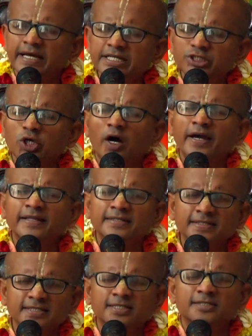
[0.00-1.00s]
enjoy
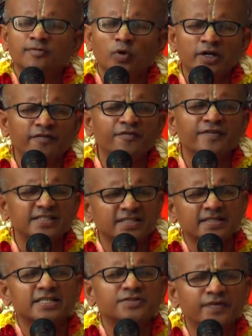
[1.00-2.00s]
this, whatever
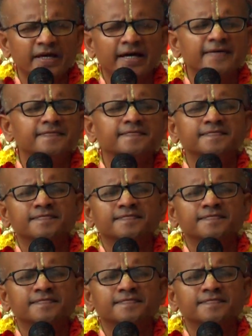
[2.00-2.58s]
facilities we have.